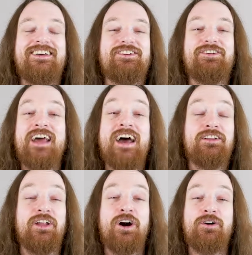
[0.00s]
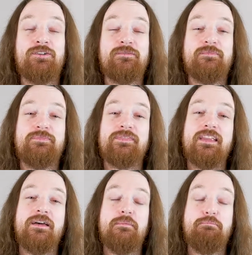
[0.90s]
You're not alone.
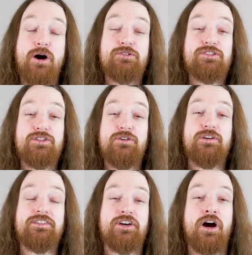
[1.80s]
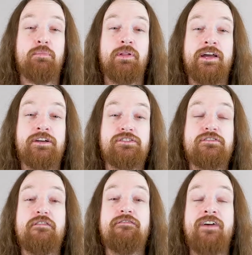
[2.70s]
Most new guitar
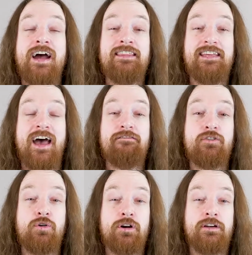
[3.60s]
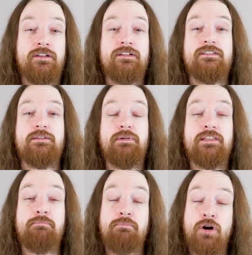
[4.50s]
players find the F chord to be
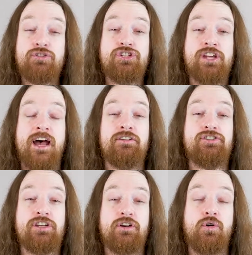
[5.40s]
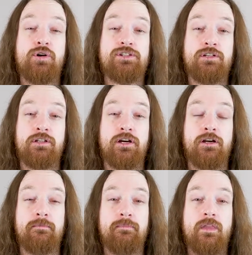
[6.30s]
the most challenging chord to
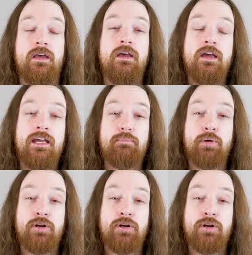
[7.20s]
learn. It